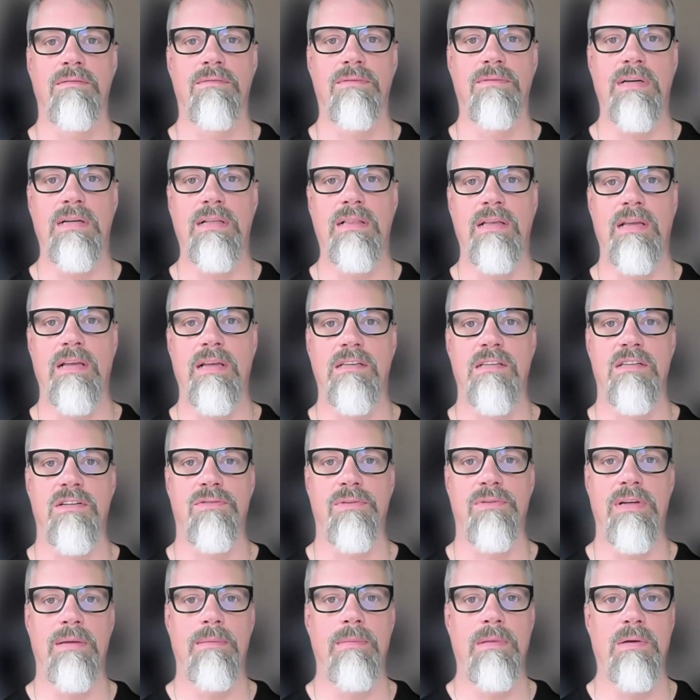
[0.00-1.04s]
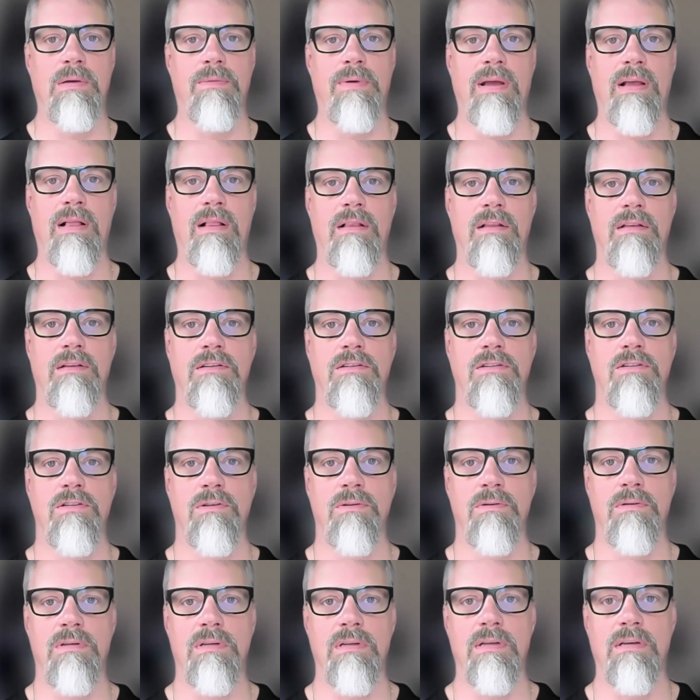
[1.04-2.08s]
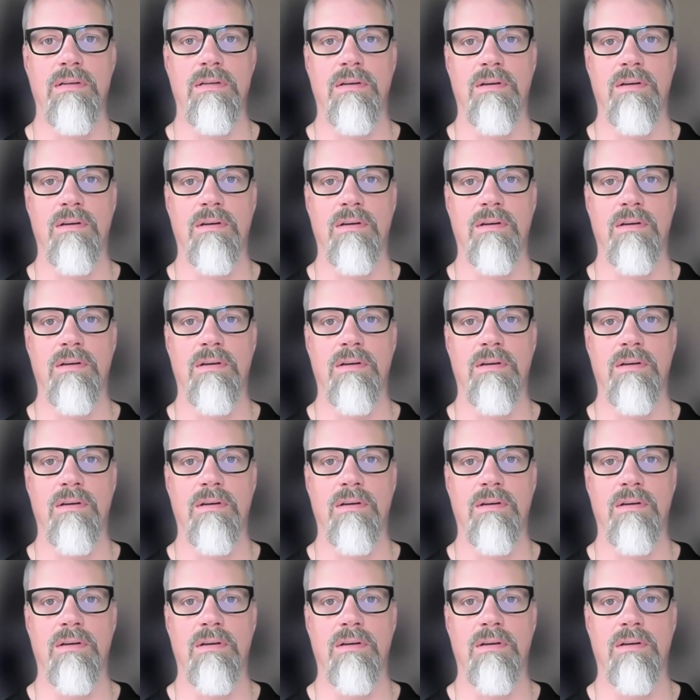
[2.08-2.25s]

really extremely well suited.